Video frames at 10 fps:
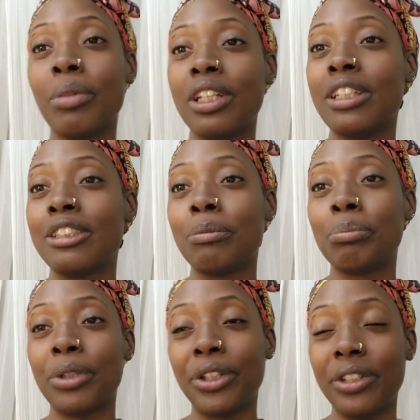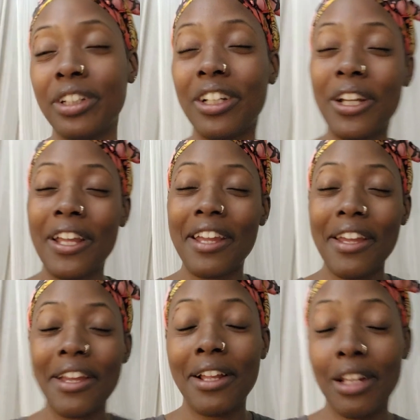but it doesn't burn
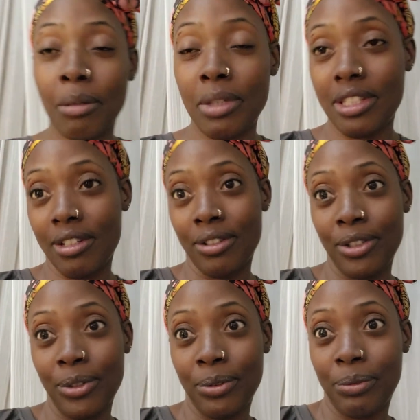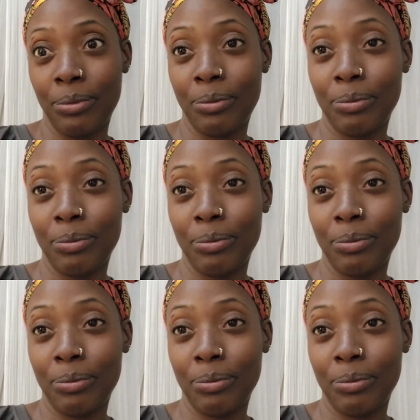let me tell you